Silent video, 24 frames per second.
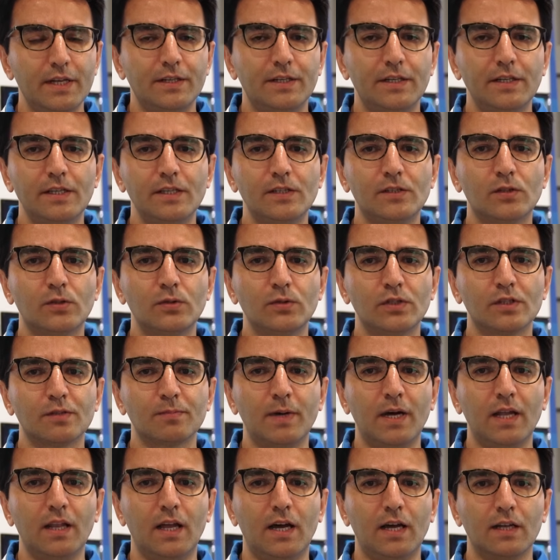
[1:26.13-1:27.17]
These two
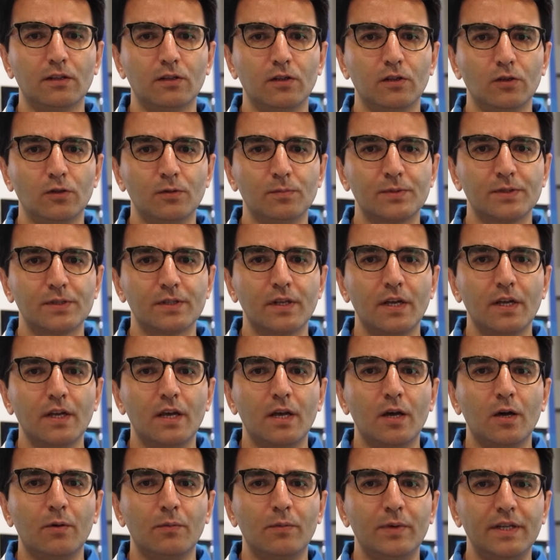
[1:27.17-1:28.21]
small hot loops
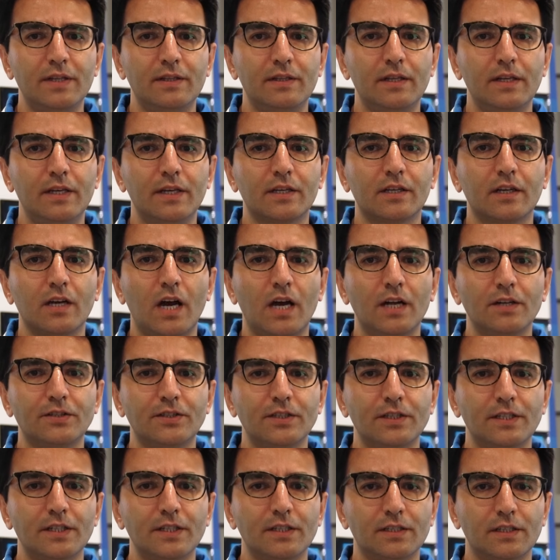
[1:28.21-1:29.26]
with the
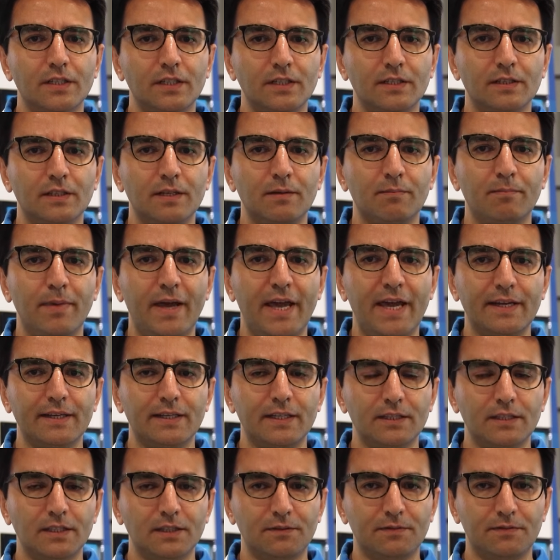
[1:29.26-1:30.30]
contradicting
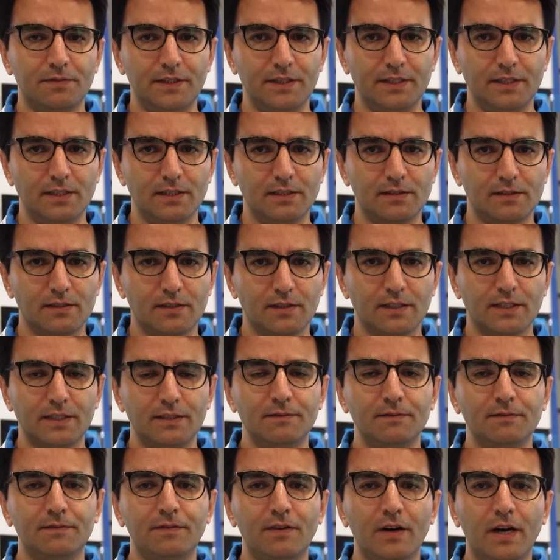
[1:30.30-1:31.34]
magnetic fields
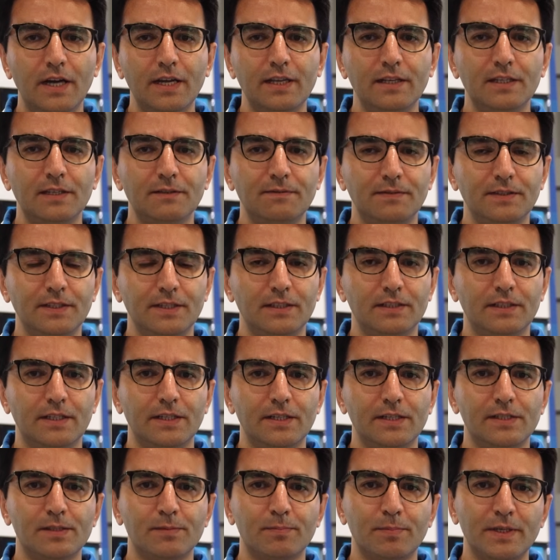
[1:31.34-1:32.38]
confine the field
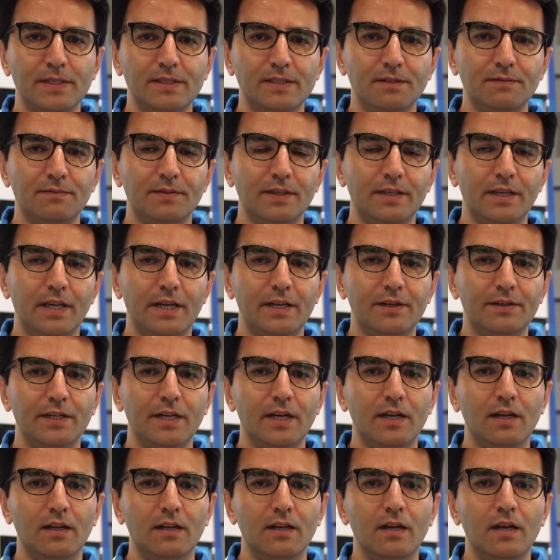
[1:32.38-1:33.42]
in a specific
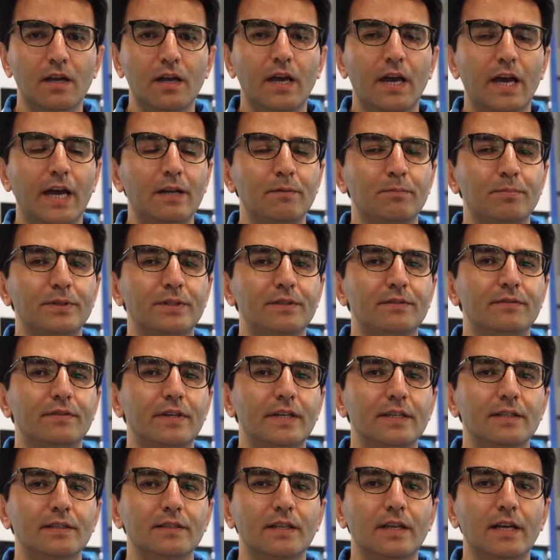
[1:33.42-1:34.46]
area and
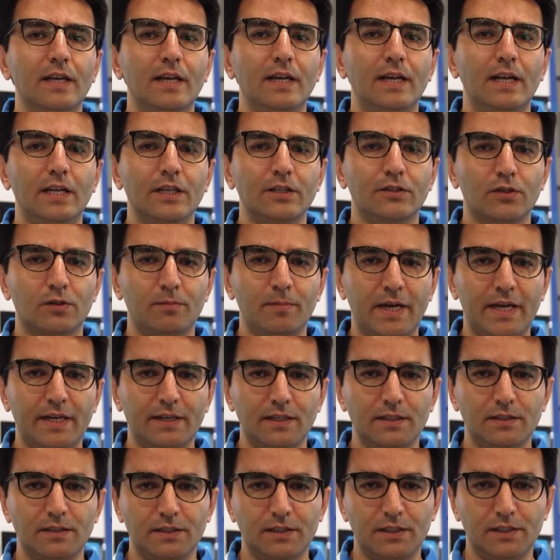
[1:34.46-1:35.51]
prevent
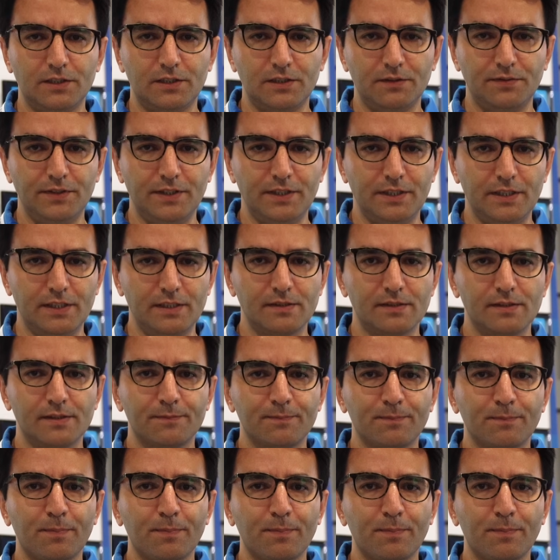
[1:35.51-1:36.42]
electromagnetic interference.